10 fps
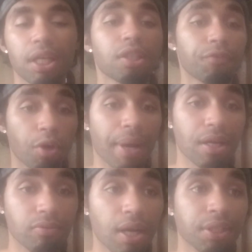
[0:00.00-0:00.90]
I love y'all,
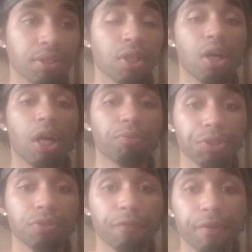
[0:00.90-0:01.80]
Aquise, and I
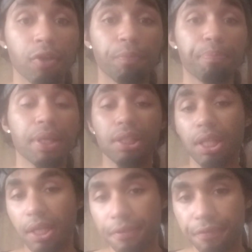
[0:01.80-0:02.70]
wish you to feel a better
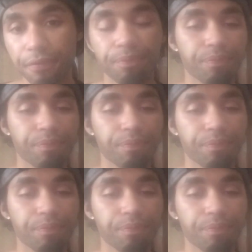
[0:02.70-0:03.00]
life.